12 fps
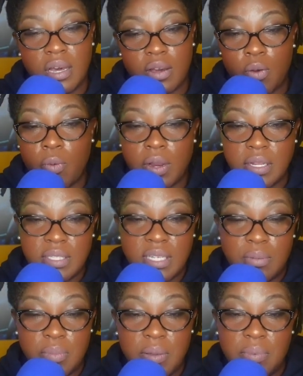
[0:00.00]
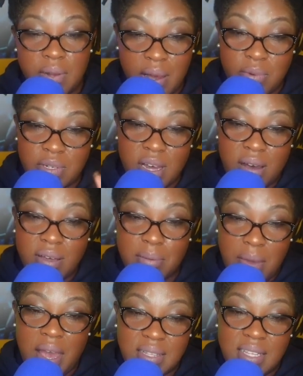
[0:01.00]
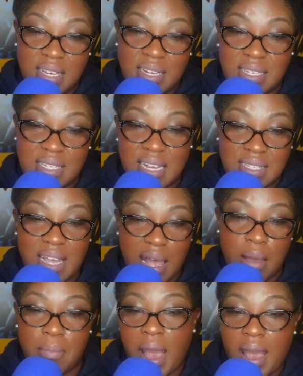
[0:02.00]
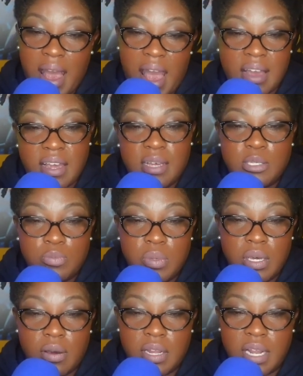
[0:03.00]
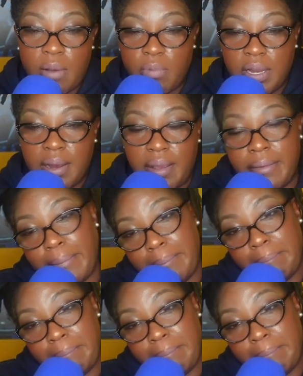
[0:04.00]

according to the people that were talking back then at that time, I, I can't speak on it. I wasn't there.